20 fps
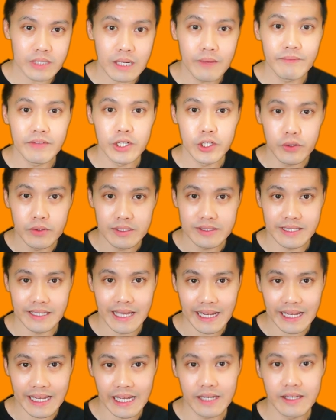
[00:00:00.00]
dalam video ni
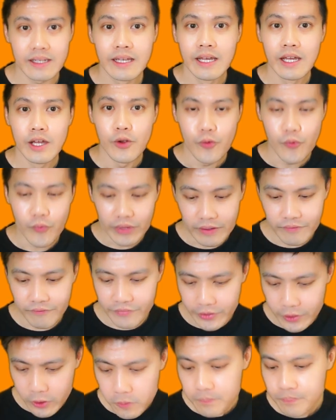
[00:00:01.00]
saya akan
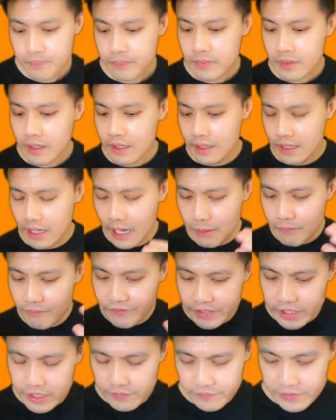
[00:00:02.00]
review
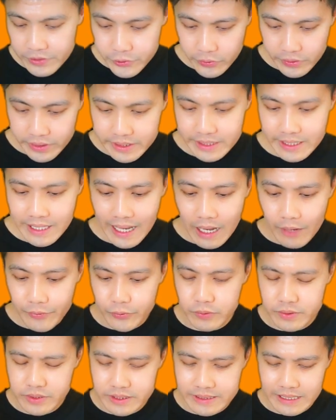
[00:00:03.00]
um, video ini how
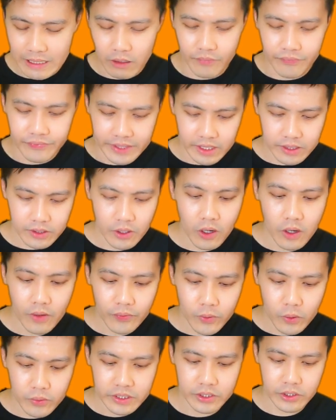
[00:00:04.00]
to sell on
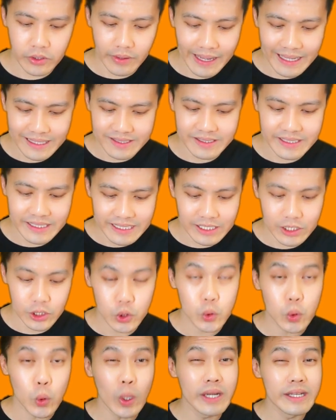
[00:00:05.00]
TikTok, no TikTok ads needed,
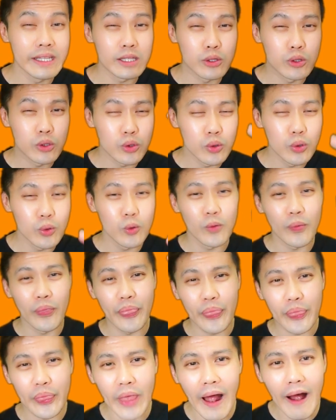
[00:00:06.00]

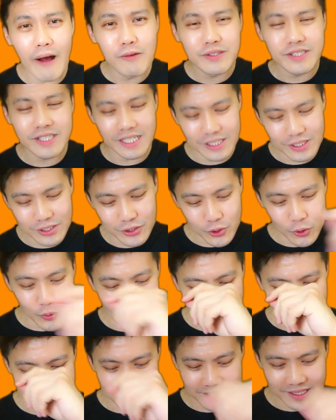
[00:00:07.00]
twenty-two thousand U
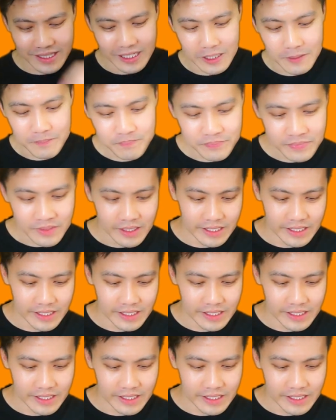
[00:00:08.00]
S D